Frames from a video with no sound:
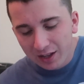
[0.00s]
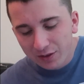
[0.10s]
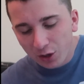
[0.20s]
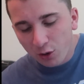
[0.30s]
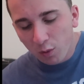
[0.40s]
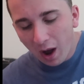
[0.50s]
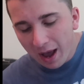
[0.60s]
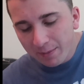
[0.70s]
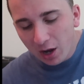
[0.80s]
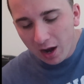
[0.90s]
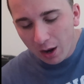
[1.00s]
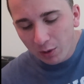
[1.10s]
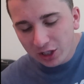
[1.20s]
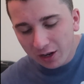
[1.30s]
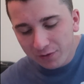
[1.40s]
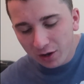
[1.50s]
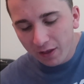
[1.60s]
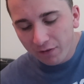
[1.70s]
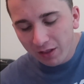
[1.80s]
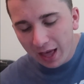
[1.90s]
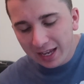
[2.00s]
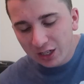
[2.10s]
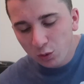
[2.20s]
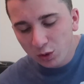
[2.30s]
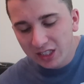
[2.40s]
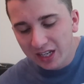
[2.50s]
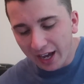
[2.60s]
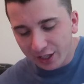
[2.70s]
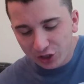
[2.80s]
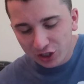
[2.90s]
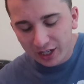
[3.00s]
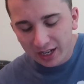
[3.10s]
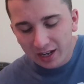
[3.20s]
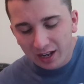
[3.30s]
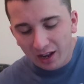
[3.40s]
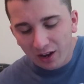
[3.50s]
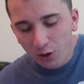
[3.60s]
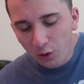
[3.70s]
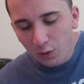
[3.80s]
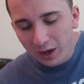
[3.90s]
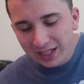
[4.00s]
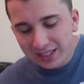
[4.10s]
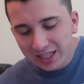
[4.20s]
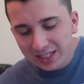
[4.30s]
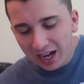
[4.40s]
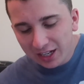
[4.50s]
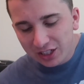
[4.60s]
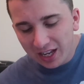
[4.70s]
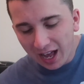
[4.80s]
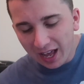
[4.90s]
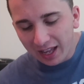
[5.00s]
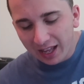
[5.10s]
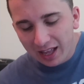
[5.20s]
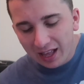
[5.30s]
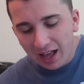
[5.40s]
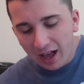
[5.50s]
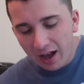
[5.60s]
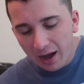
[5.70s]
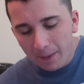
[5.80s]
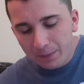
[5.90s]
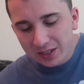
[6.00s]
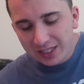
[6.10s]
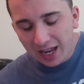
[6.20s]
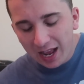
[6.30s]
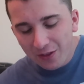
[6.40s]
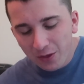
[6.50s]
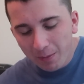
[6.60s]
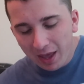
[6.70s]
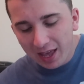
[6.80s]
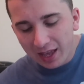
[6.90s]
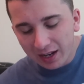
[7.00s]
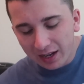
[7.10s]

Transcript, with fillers: The crime dog. I wish I could figure the flying. Who's Dutch? Who is the Dutch guy? Um, Stan the man.